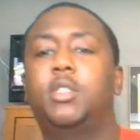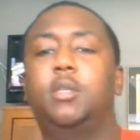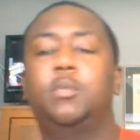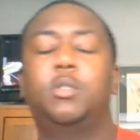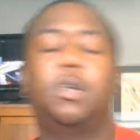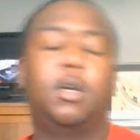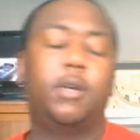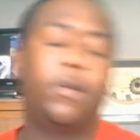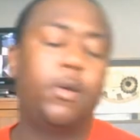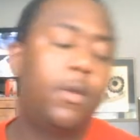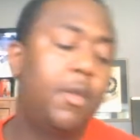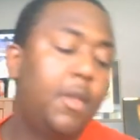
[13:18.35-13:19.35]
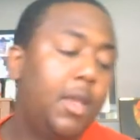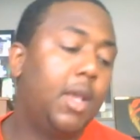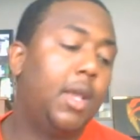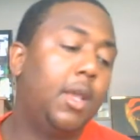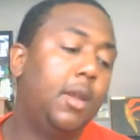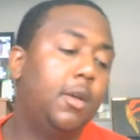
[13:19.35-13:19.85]
I'm sorry.
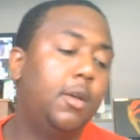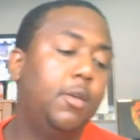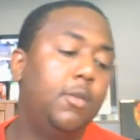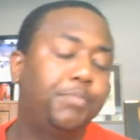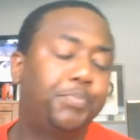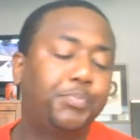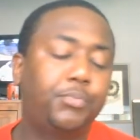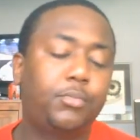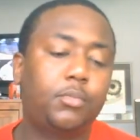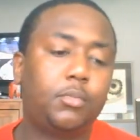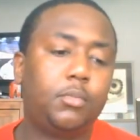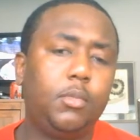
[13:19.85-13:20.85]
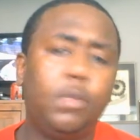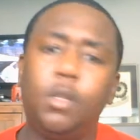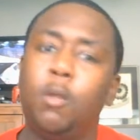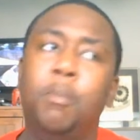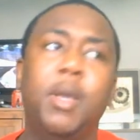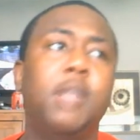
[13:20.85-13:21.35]
And
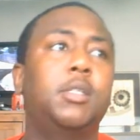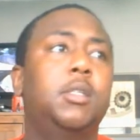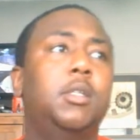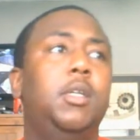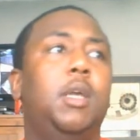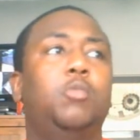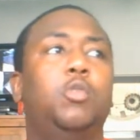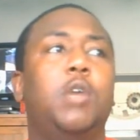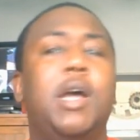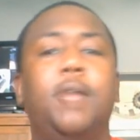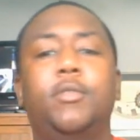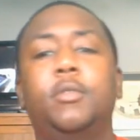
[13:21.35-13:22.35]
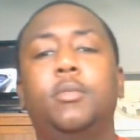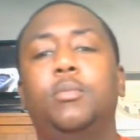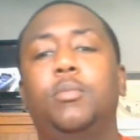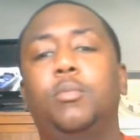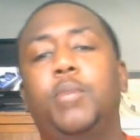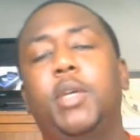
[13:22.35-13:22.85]
basically, I'm driving,
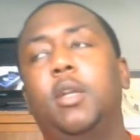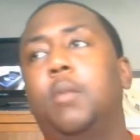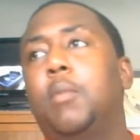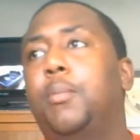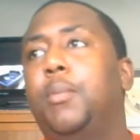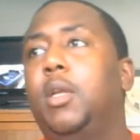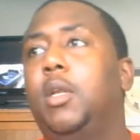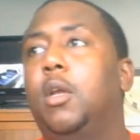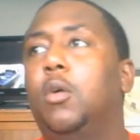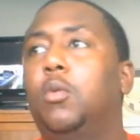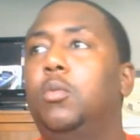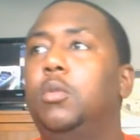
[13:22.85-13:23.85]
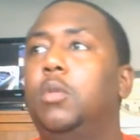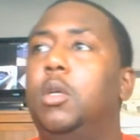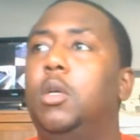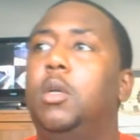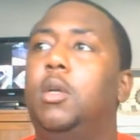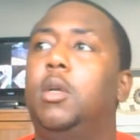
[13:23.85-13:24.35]
picking up my B load.
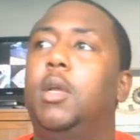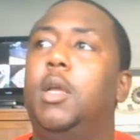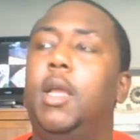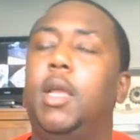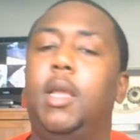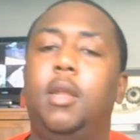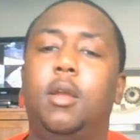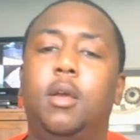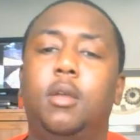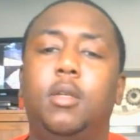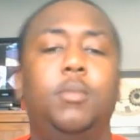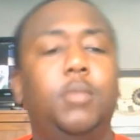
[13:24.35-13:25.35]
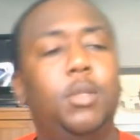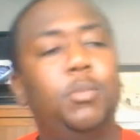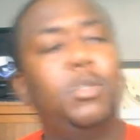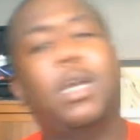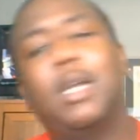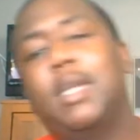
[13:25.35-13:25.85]
And let me
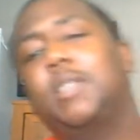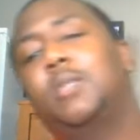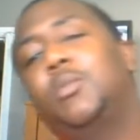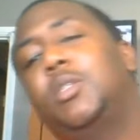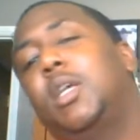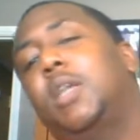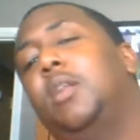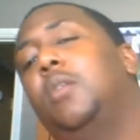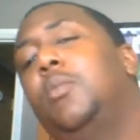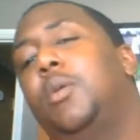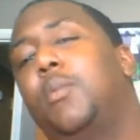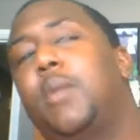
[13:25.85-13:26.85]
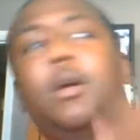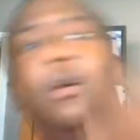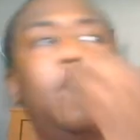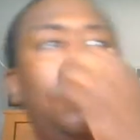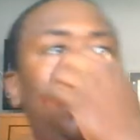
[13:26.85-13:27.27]
tell you a little bit about Coke.